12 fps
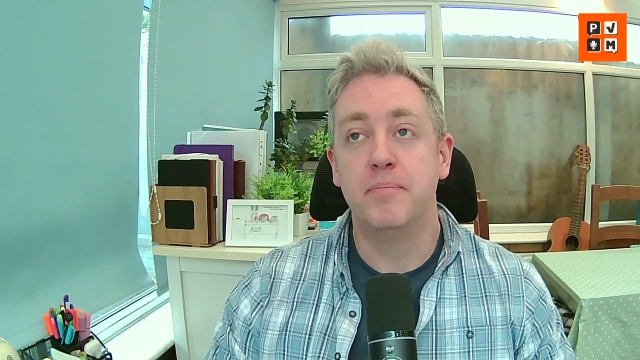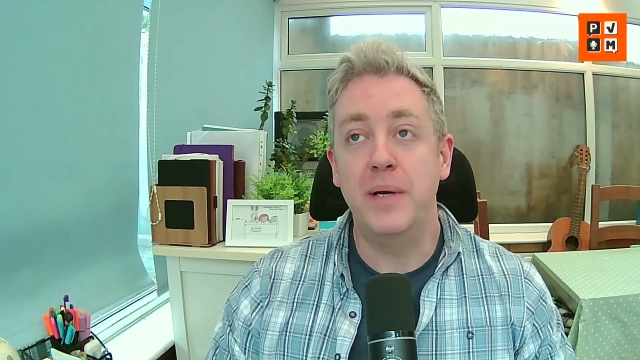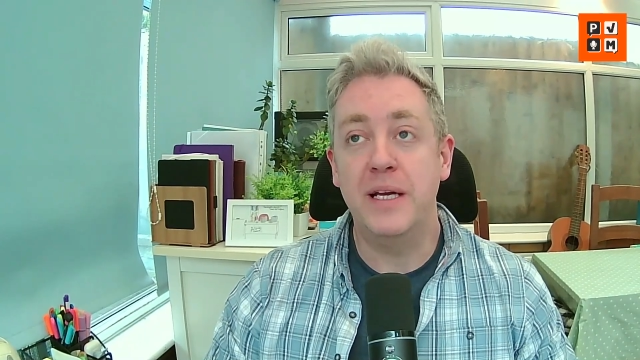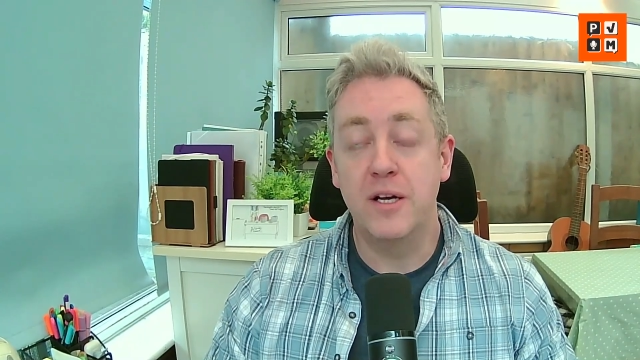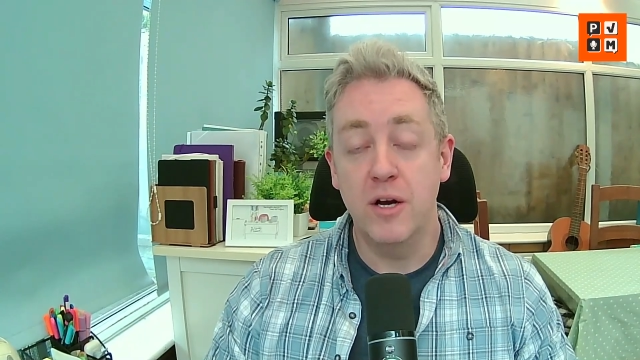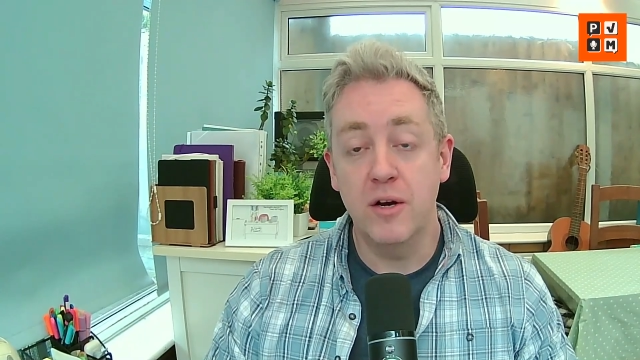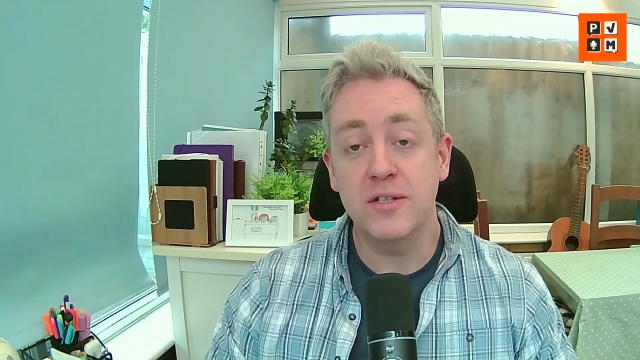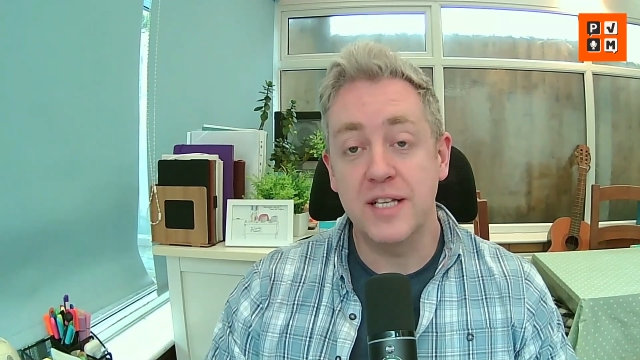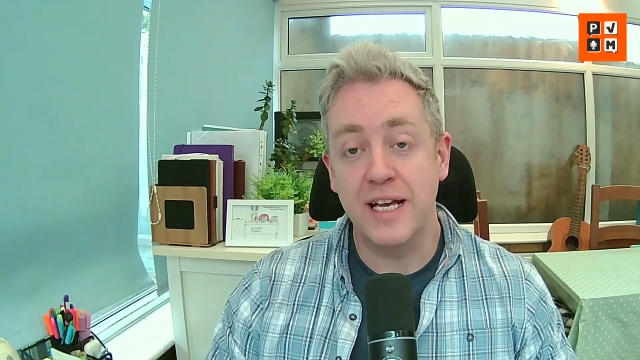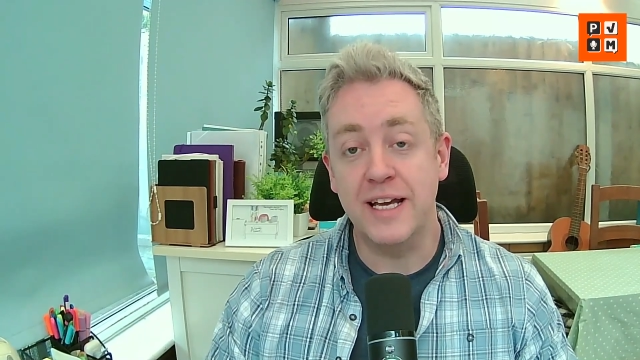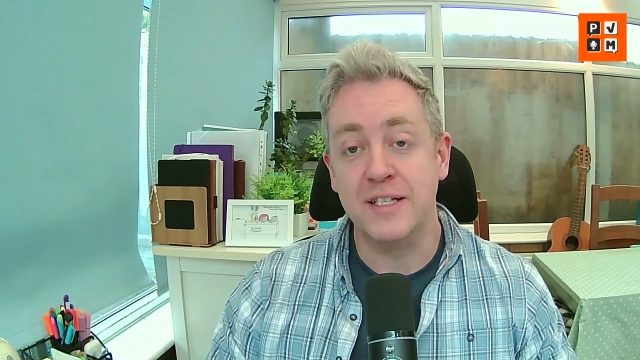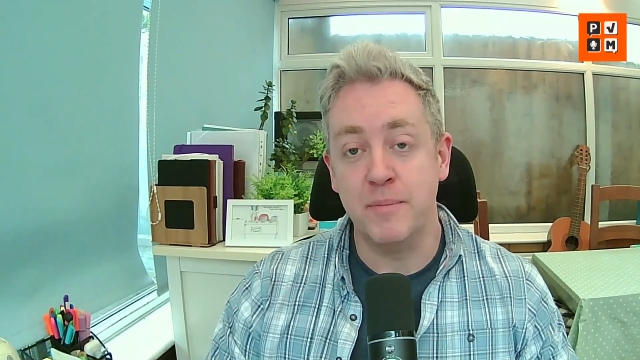because
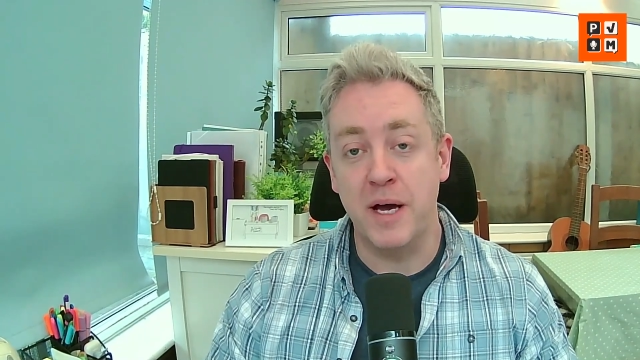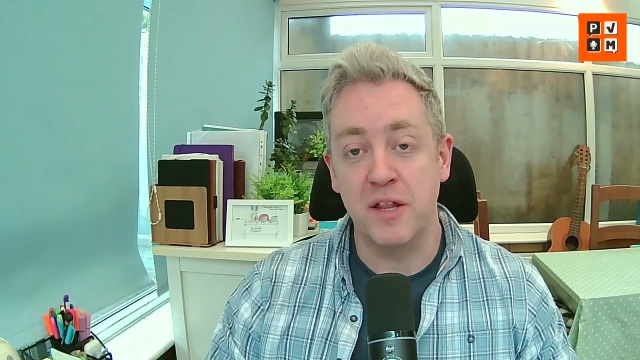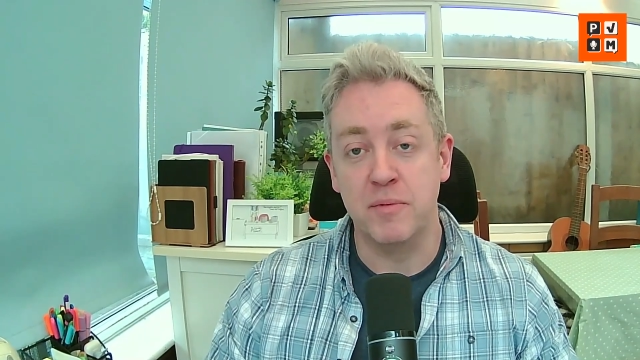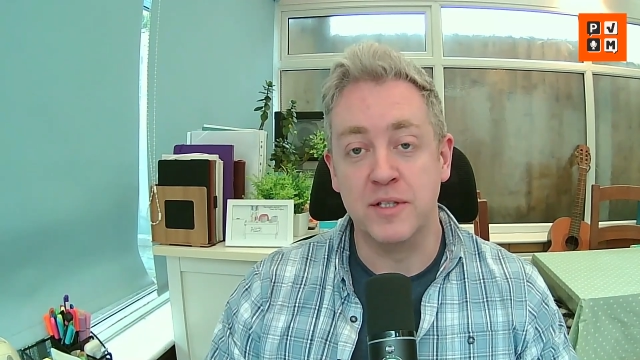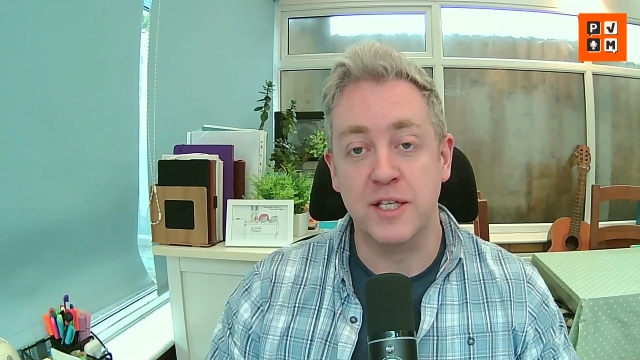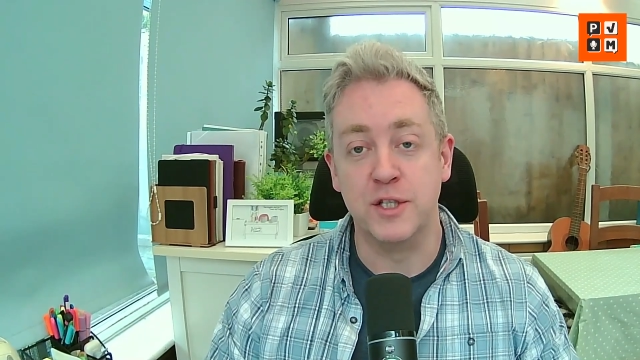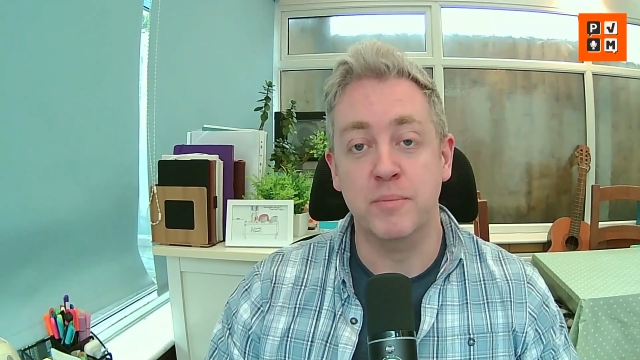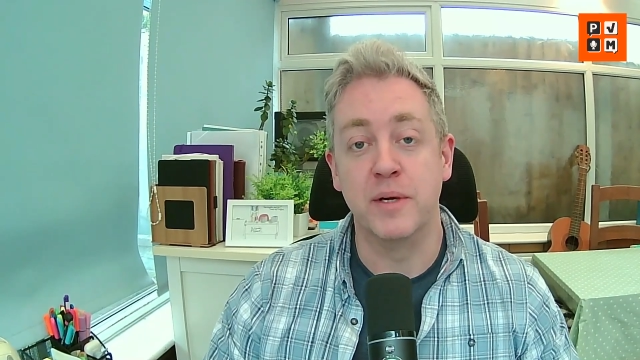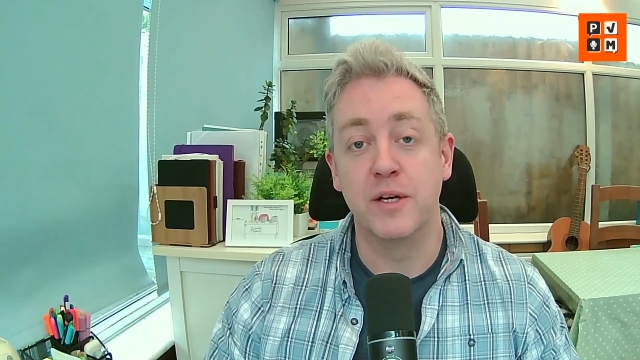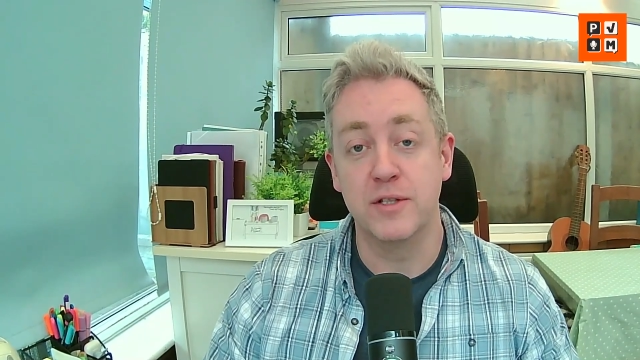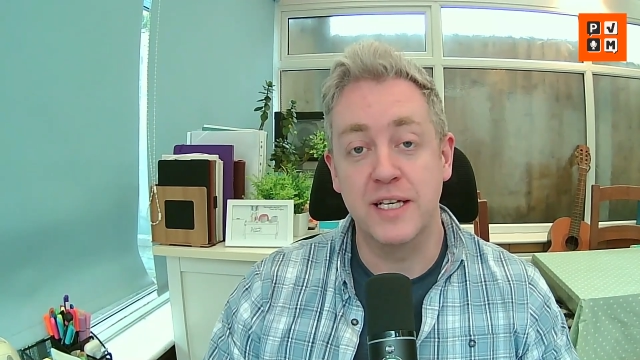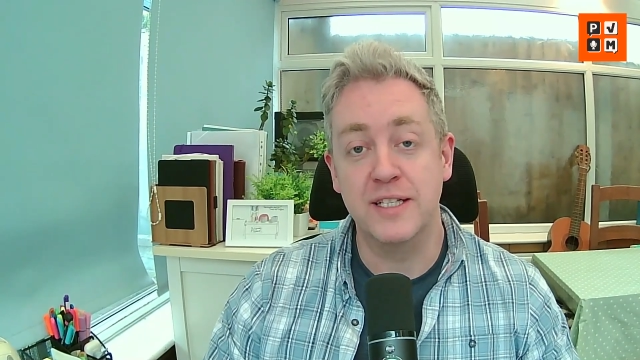he is a mathematician,
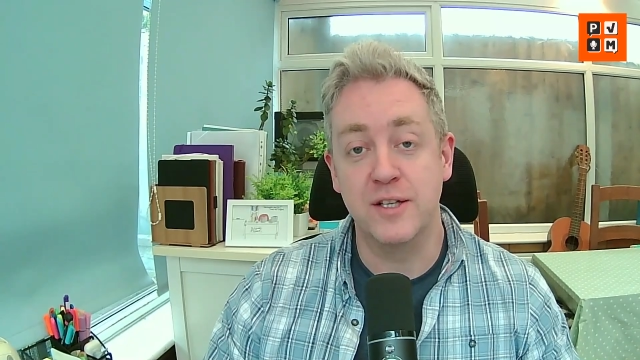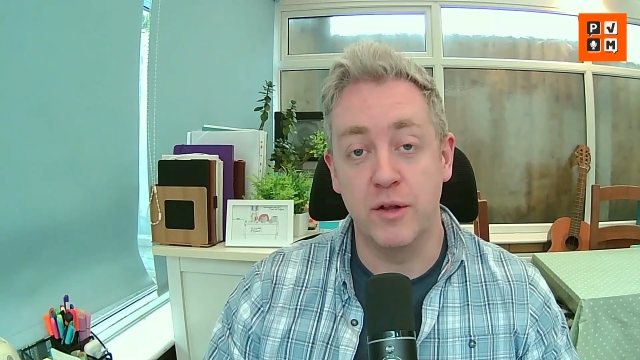because he's